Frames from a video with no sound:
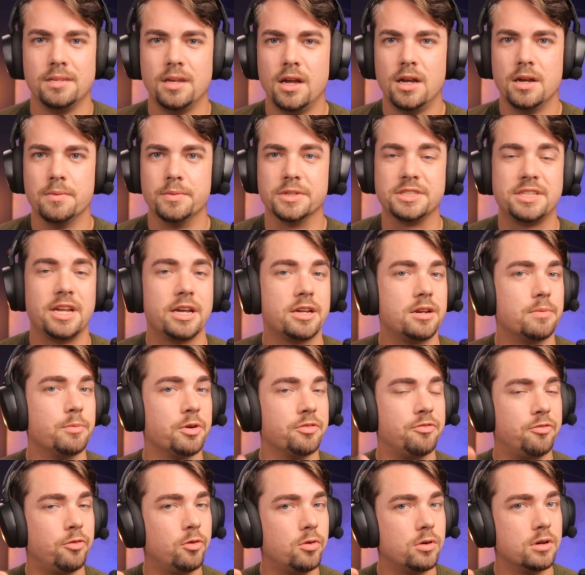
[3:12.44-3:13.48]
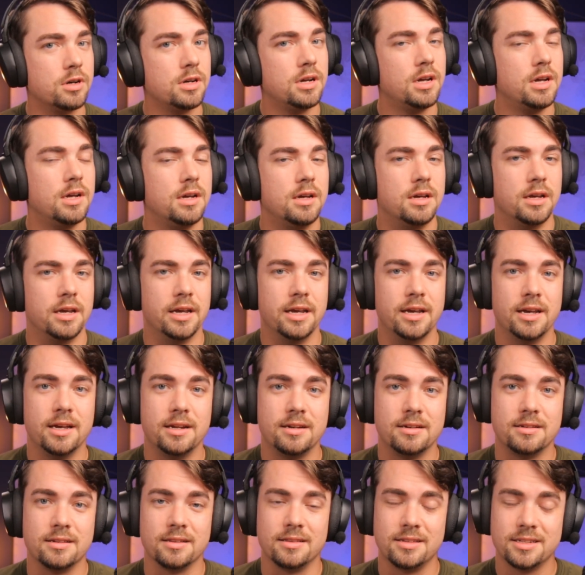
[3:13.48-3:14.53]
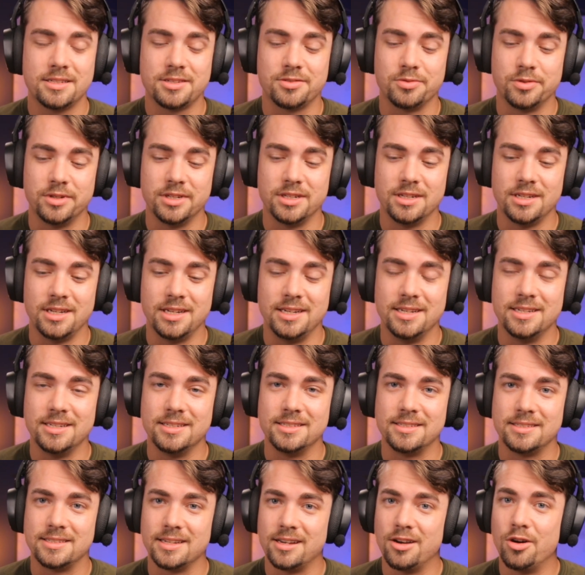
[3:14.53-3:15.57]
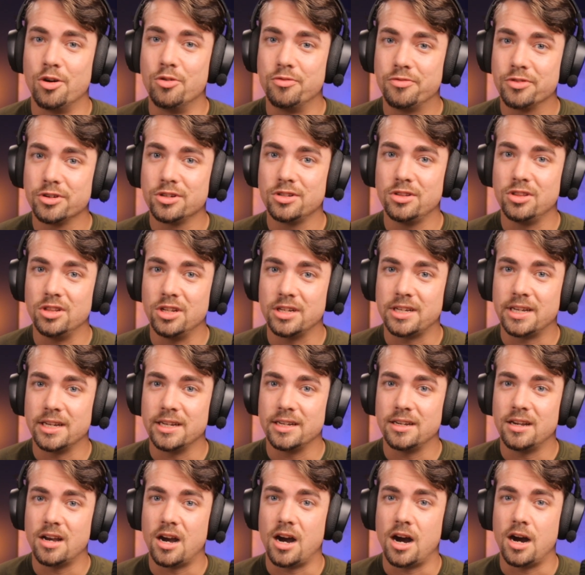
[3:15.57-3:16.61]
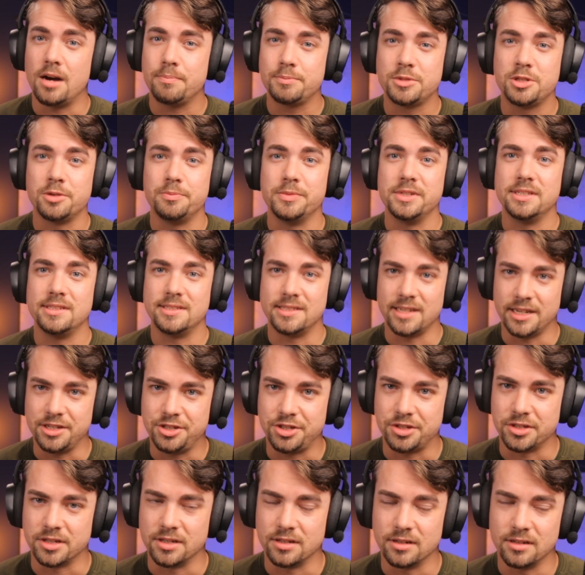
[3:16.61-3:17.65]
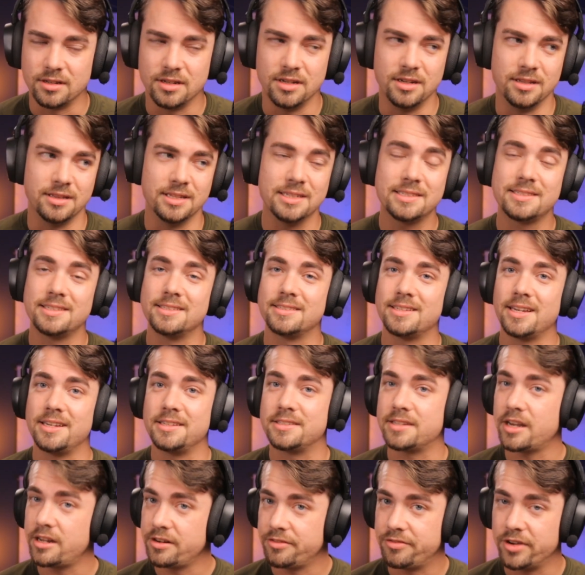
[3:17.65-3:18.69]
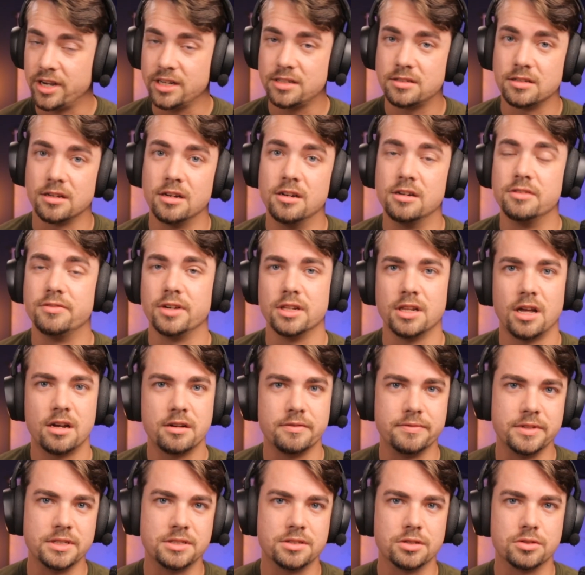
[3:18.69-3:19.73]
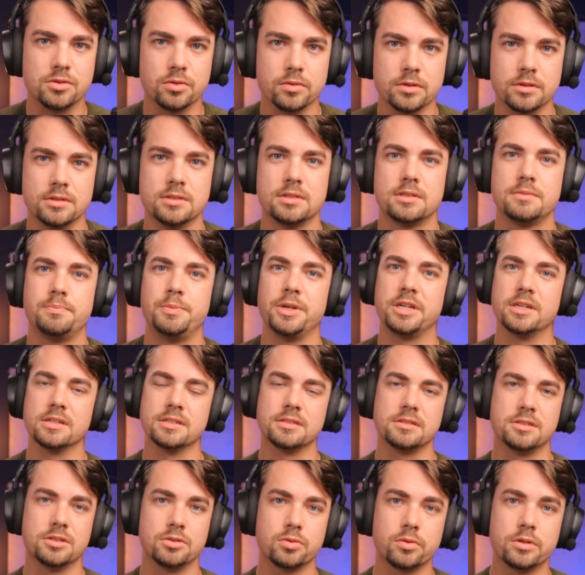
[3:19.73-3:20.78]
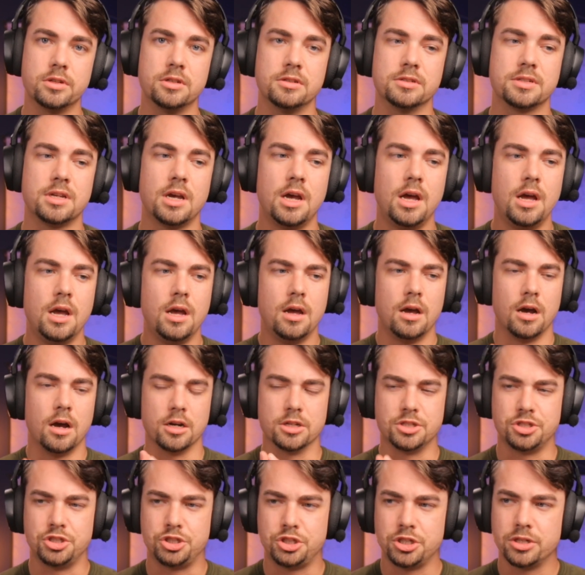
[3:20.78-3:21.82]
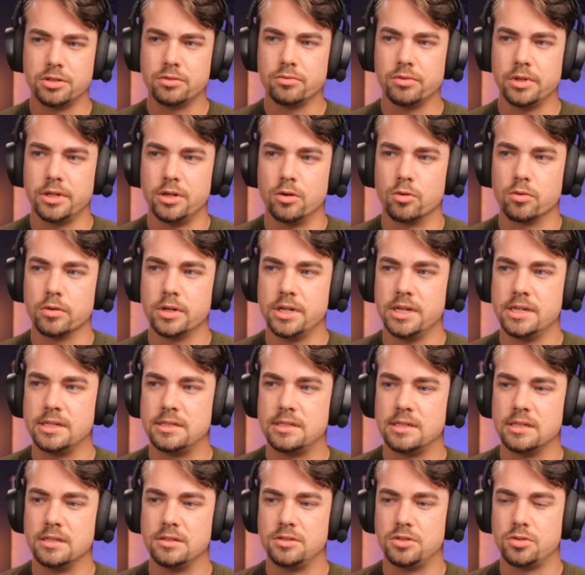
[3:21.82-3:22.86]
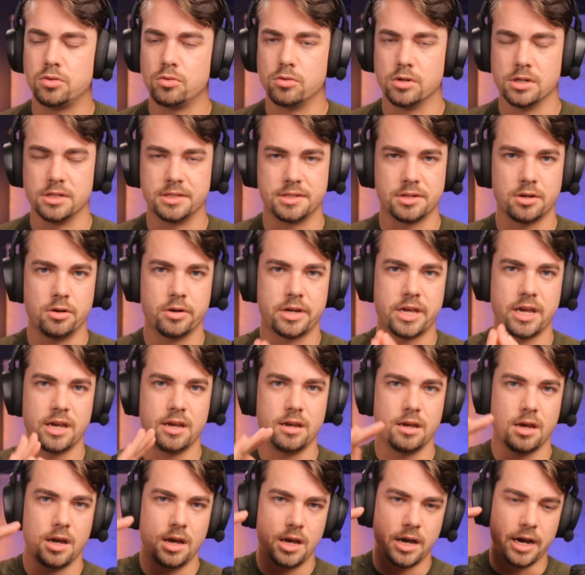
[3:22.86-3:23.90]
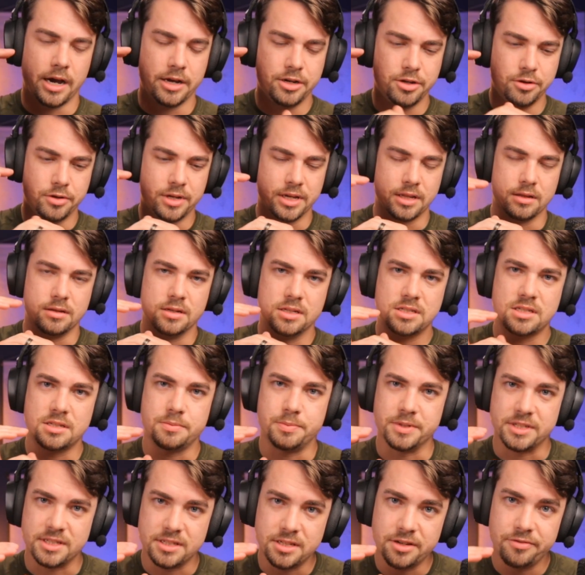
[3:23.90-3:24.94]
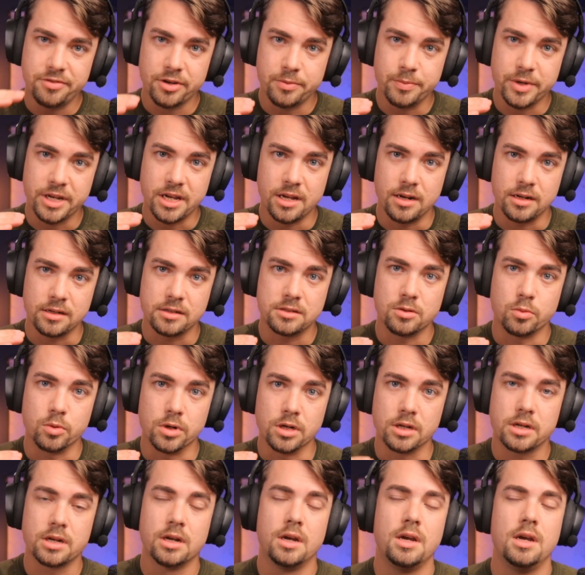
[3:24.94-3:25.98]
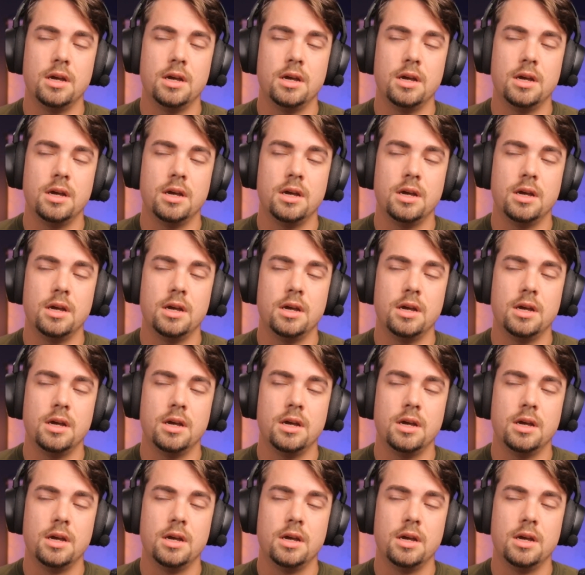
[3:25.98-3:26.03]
Mistake number four, and this one is uh, overlooking optimization. And this is a side effect of a lot of these tutorials because tutorials are generally oriented towards, okay, how do you get this specific mechanic to work?